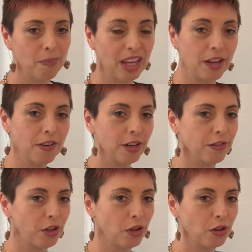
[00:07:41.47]
even
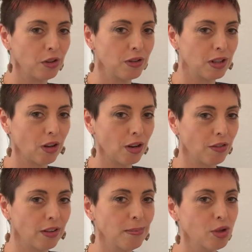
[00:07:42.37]
if you use it on
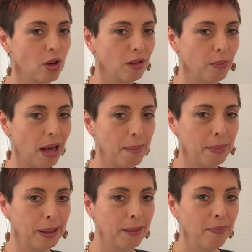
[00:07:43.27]
flip chart paper